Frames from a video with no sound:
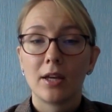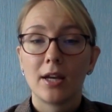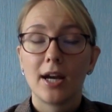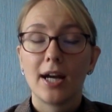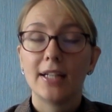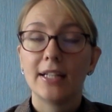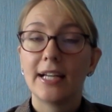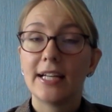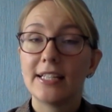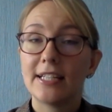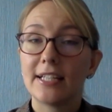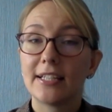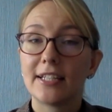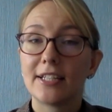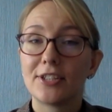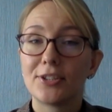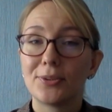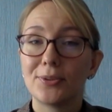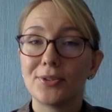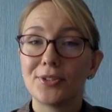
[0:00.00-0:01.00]
highlighting the
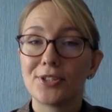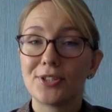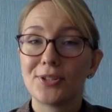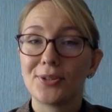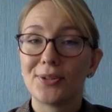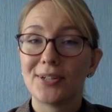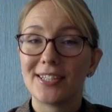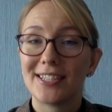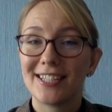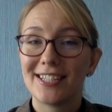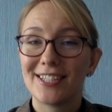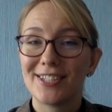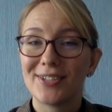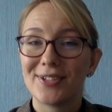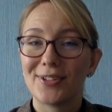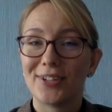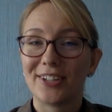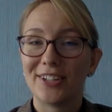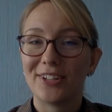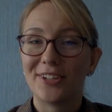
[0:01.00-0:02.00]
tools to assist
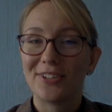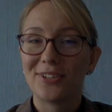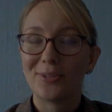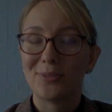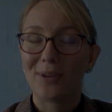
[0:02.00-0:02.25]
you along the